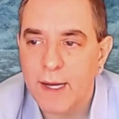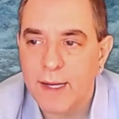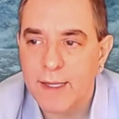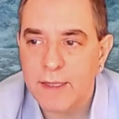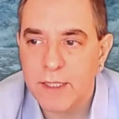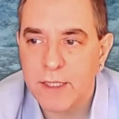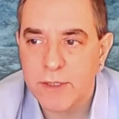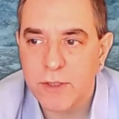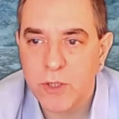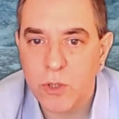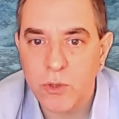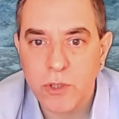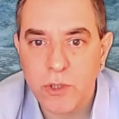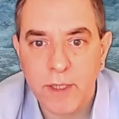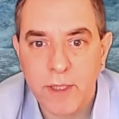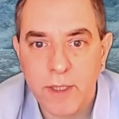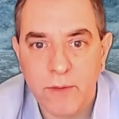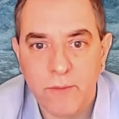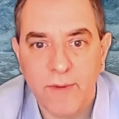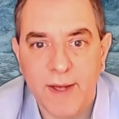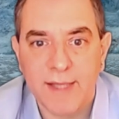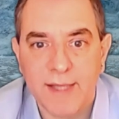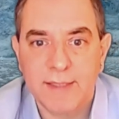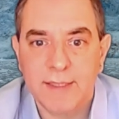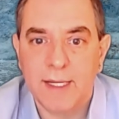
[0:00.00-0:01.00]
the social
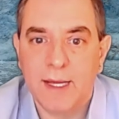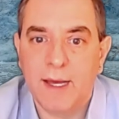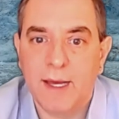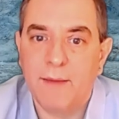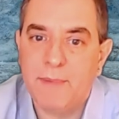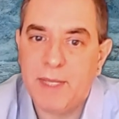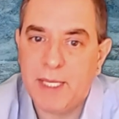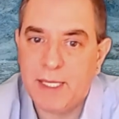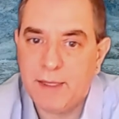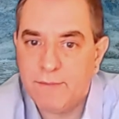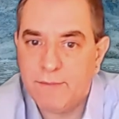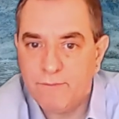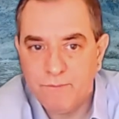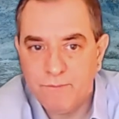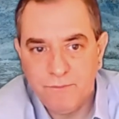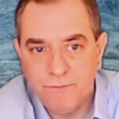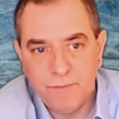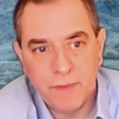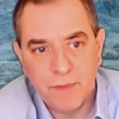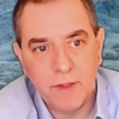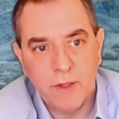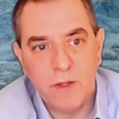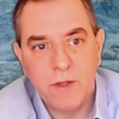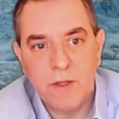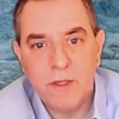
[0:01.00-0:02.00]
unrest, I mean,
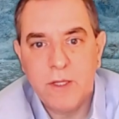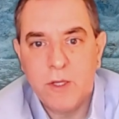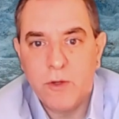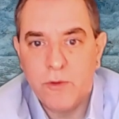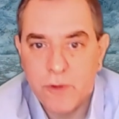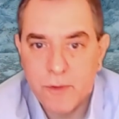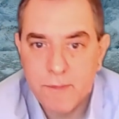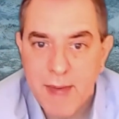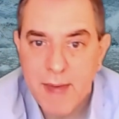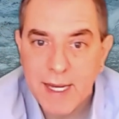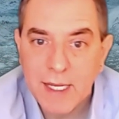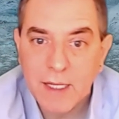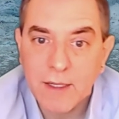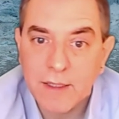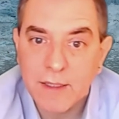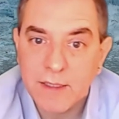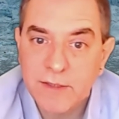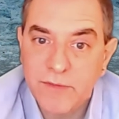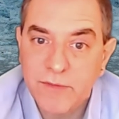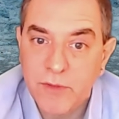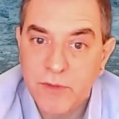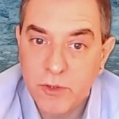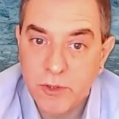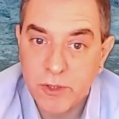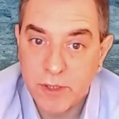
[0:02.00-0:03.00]
there are many causes
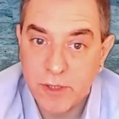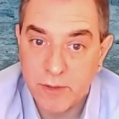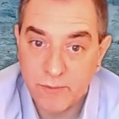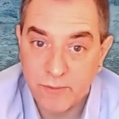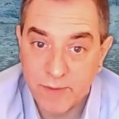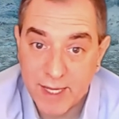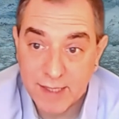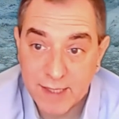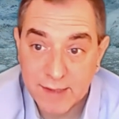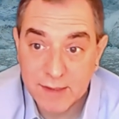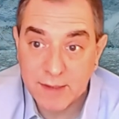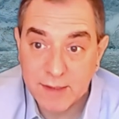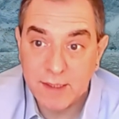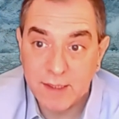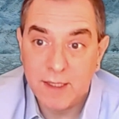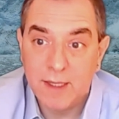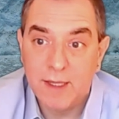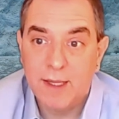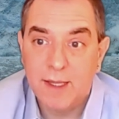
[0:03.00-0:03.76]
of social unrest.